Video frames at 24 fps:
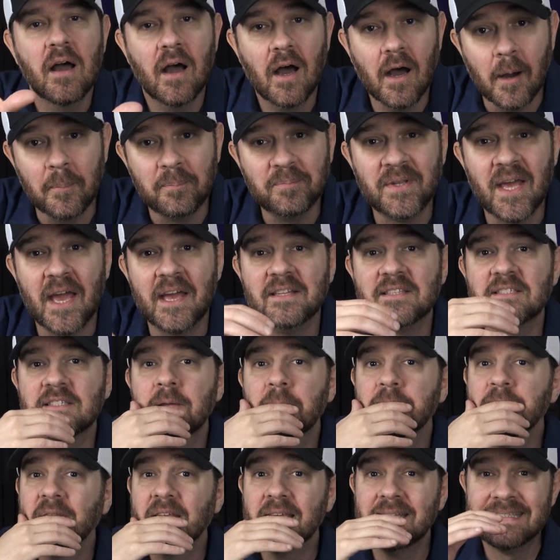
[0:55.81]
updates
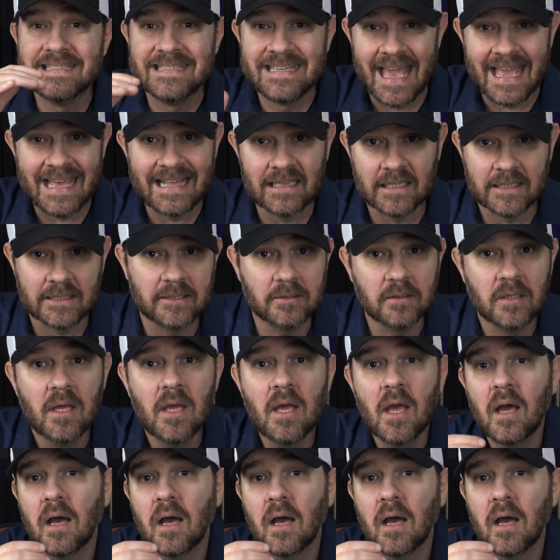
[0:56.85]
daily,